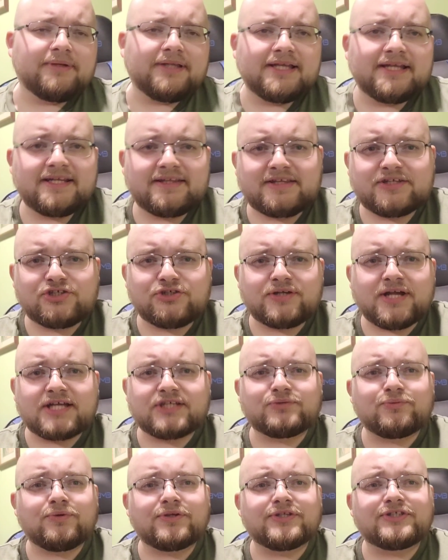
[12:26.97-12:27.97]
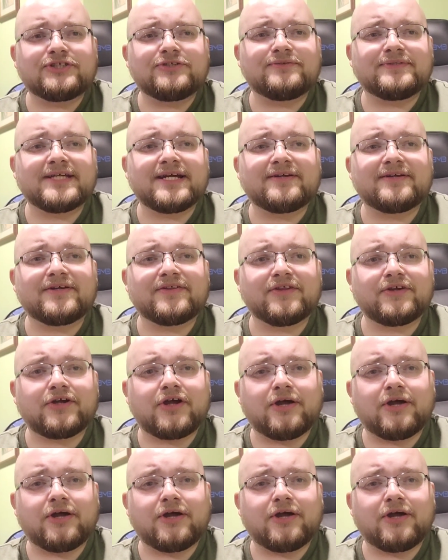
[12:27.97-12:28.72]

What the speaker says: Related that you guys want to down in the